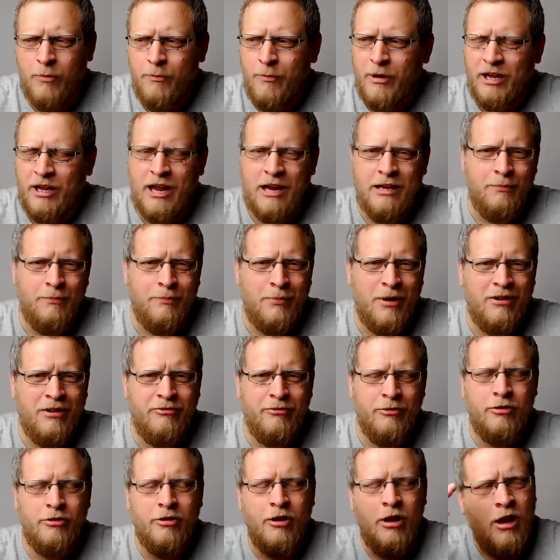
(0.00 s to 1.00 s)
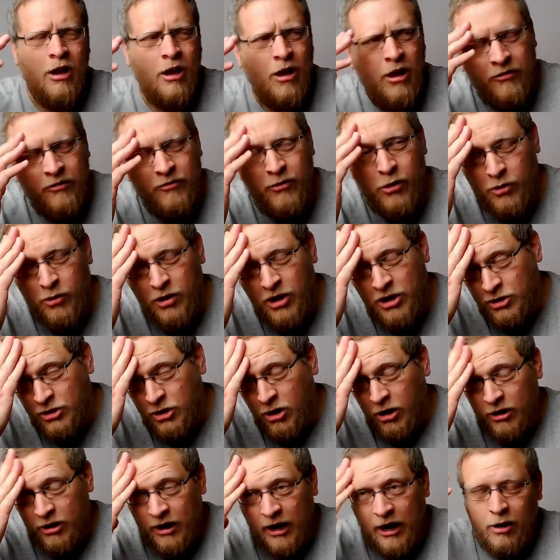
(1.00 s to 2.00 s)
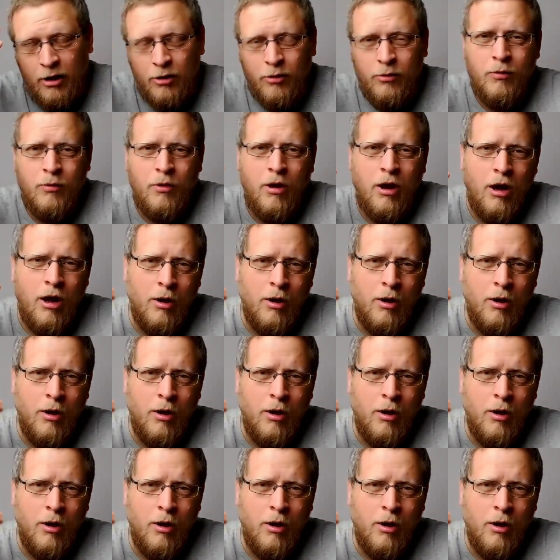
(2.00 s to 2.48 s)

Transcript: I'm again in Bedford a few years ago now.